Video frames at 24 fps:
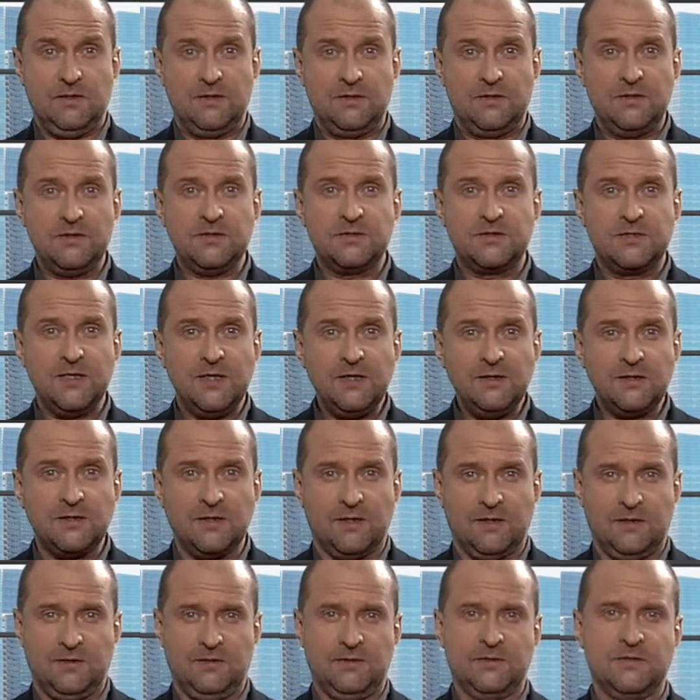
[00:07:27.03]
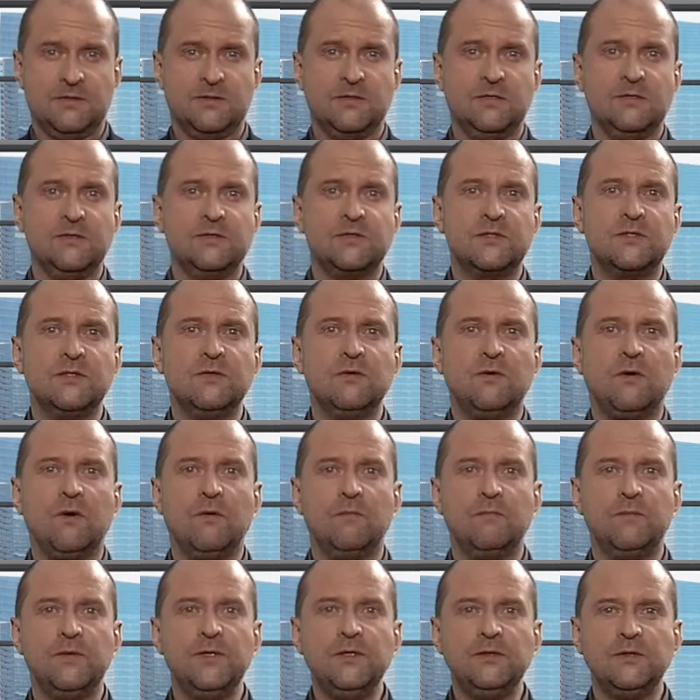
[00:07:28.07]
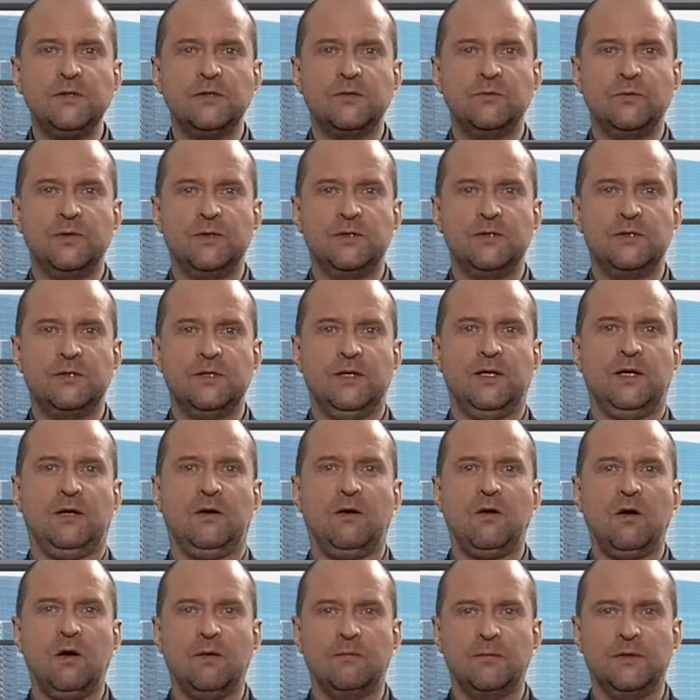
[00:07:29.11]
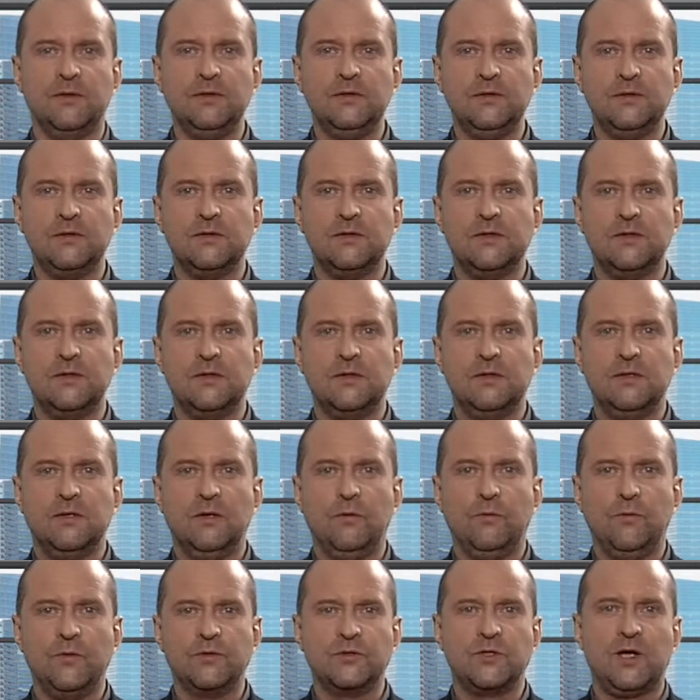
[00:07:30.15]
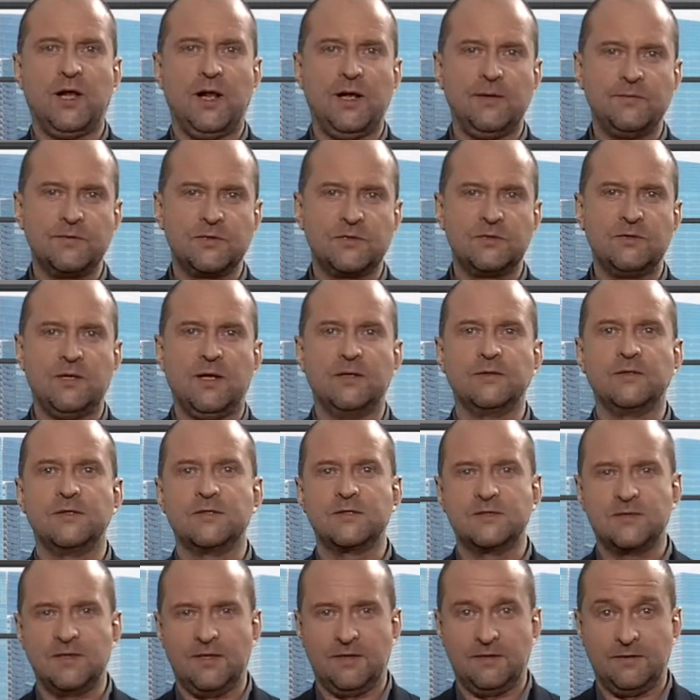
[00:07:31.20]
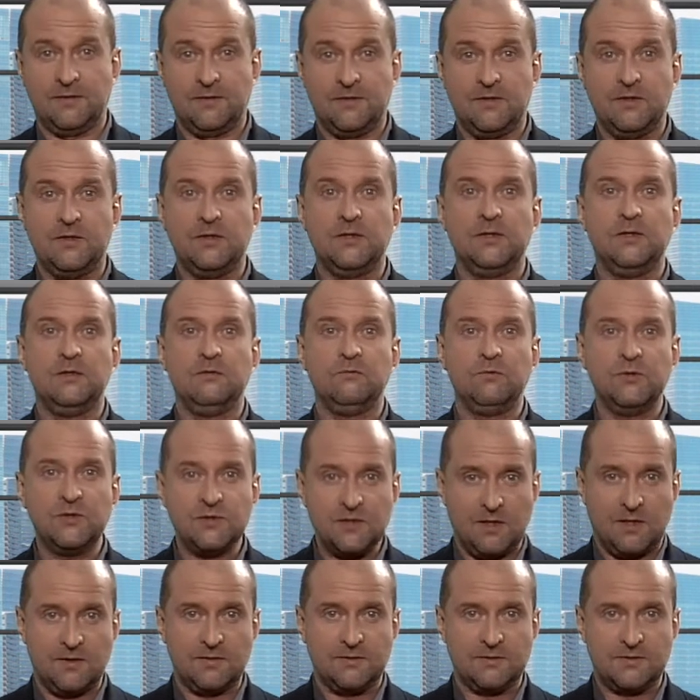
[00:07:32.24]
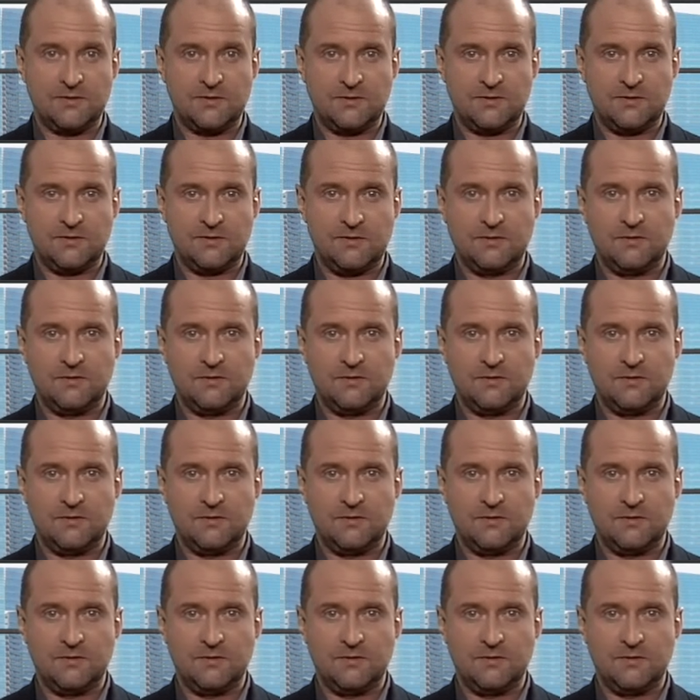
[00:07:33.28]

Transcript: This data is also completed with a comment which helps to understand the results.